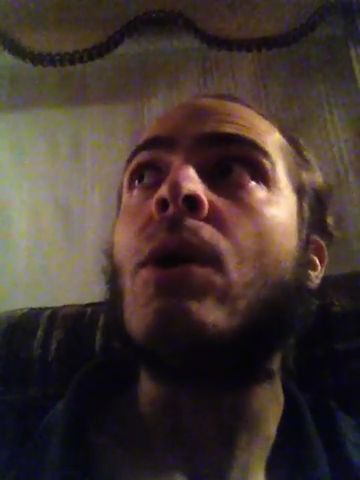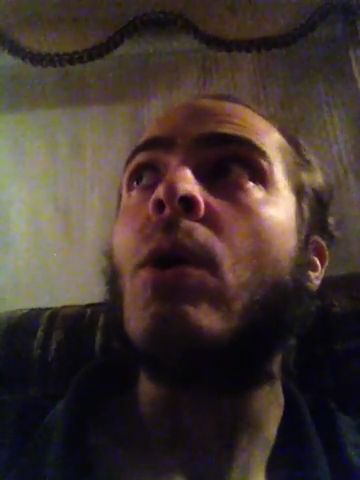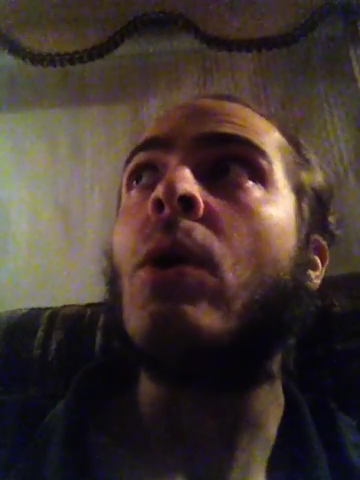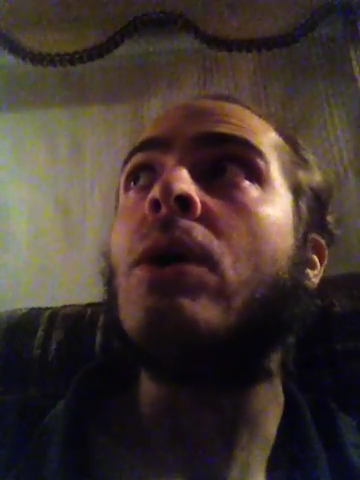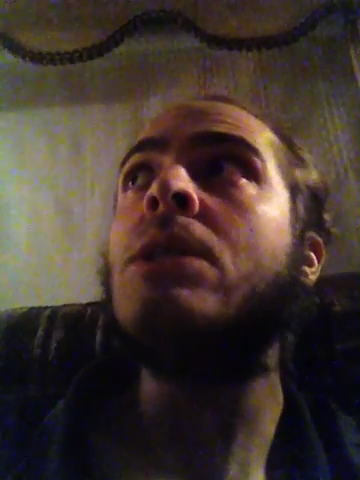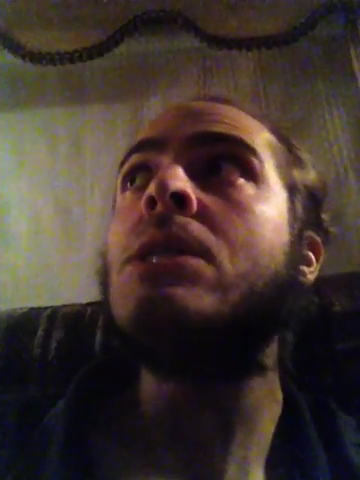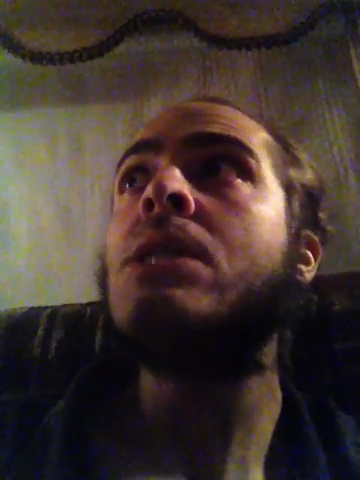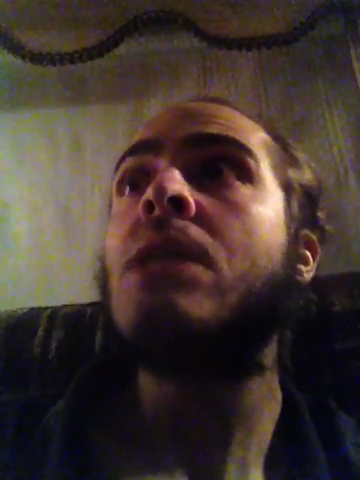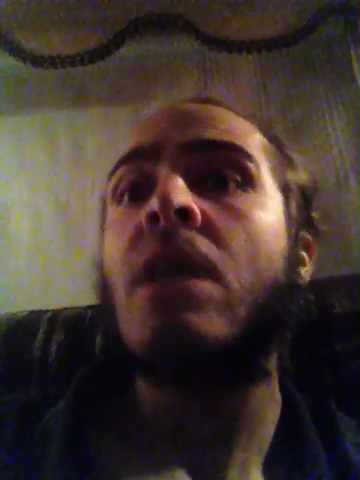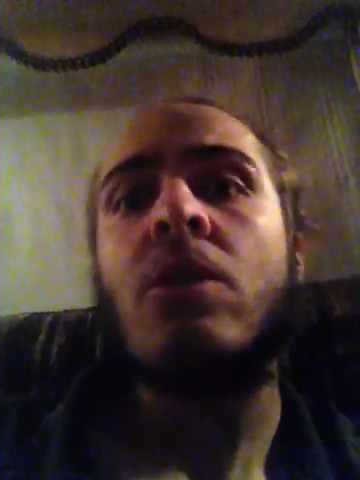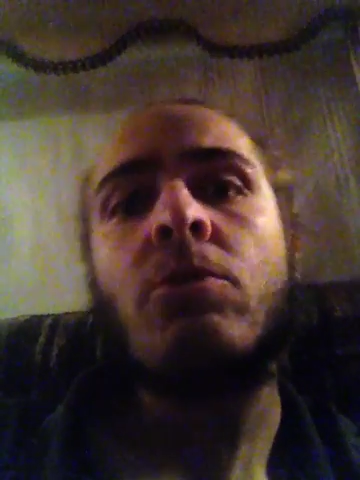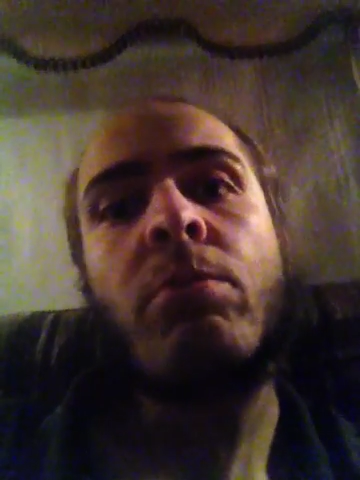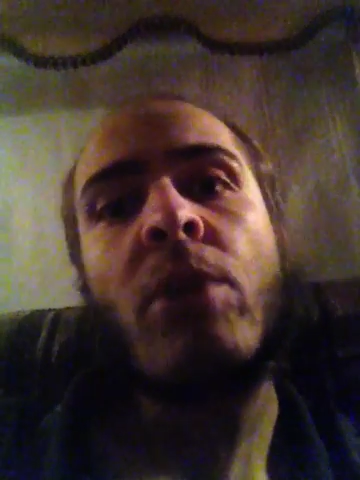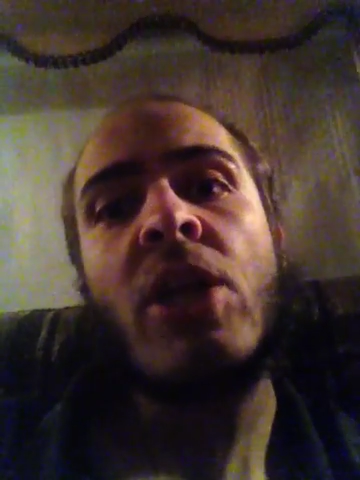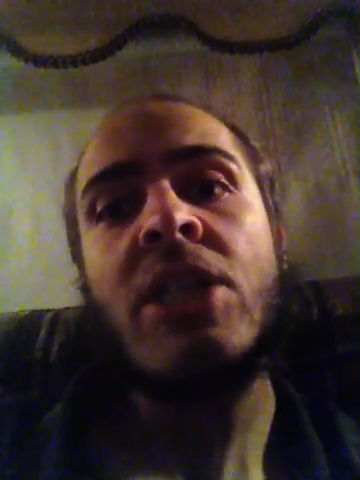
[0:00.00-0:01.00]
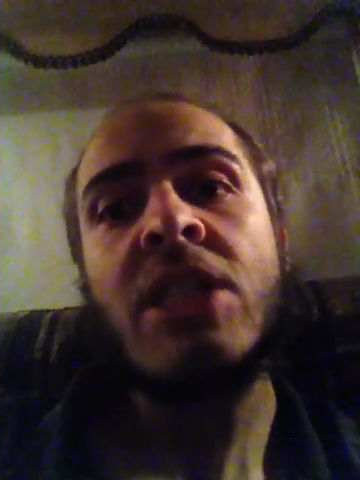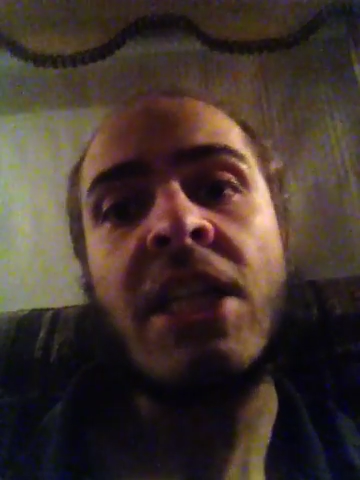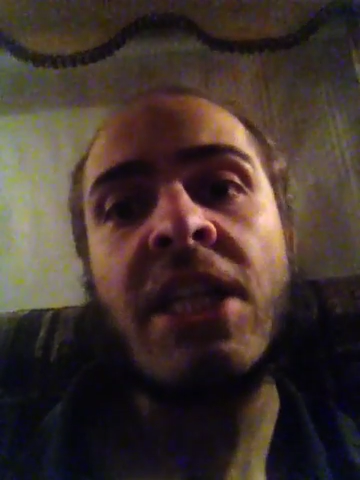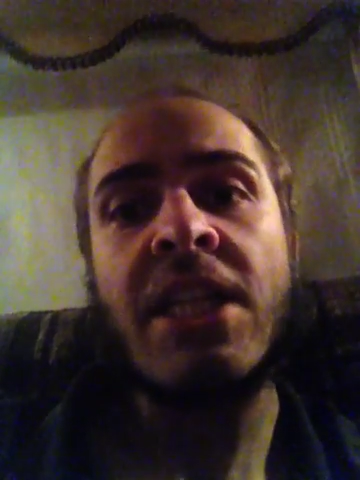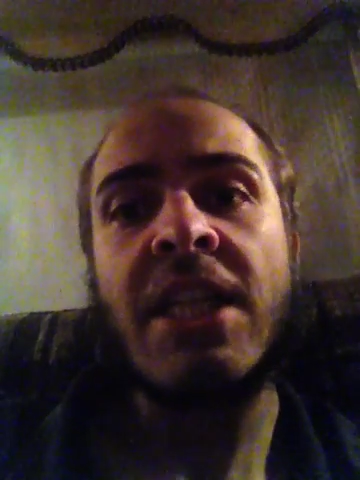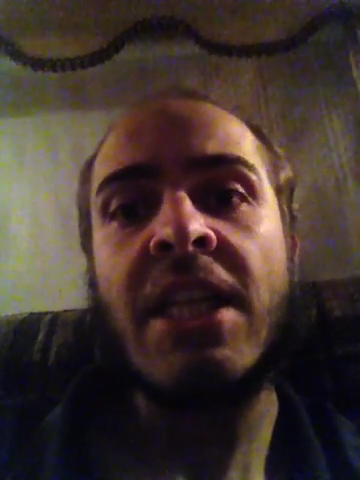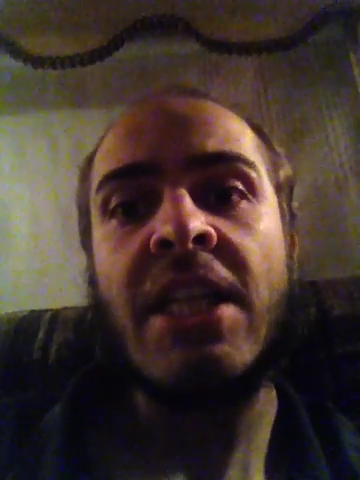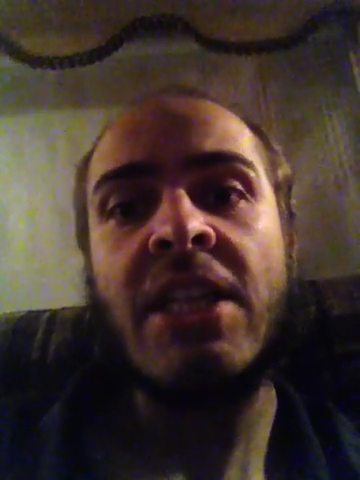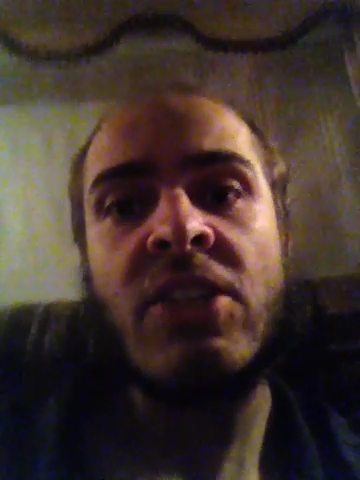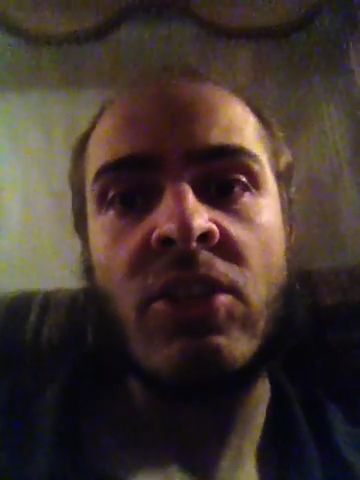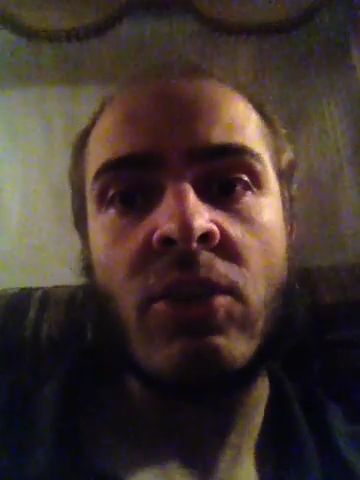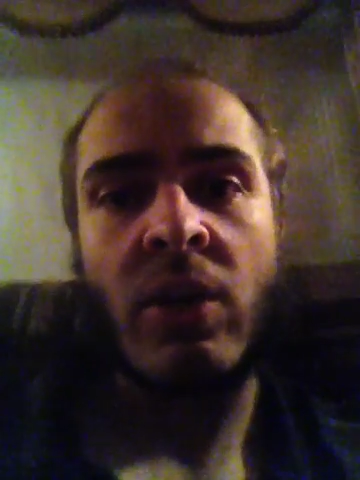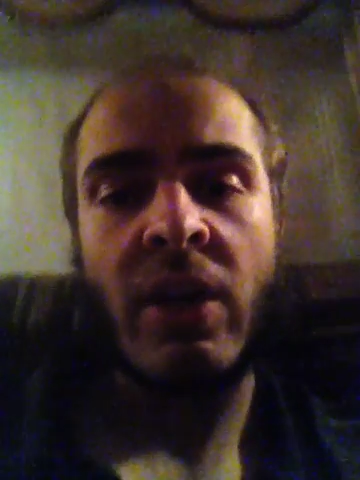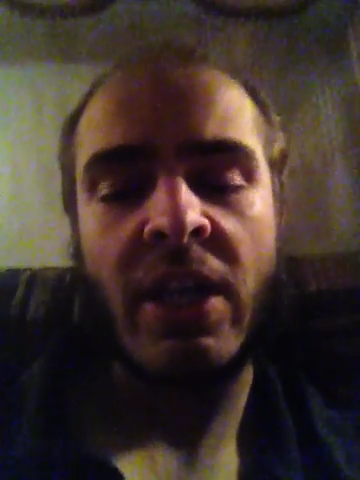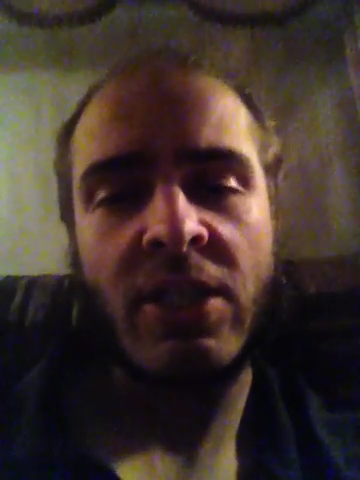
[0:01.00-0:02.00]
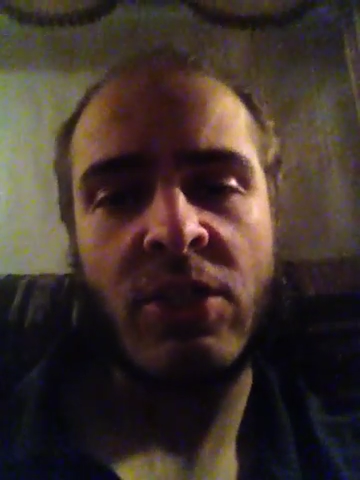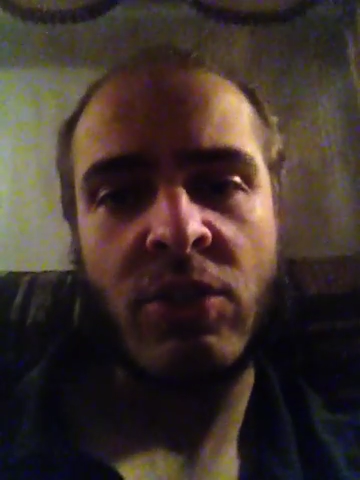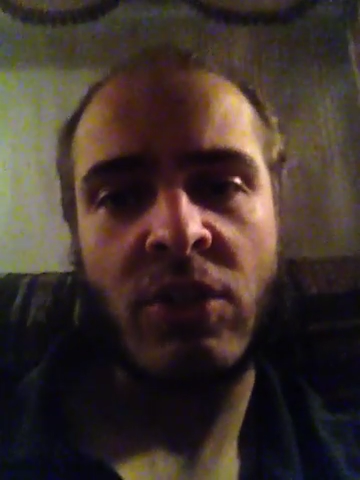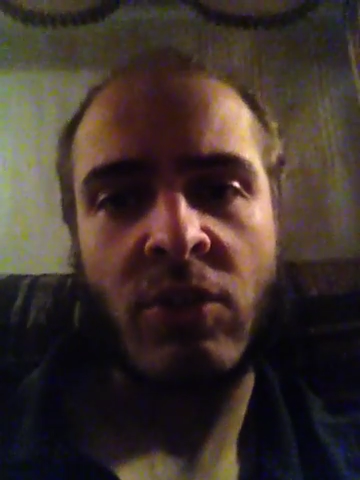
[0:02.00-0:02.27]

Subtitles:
you know, it's pressing need, so I guess,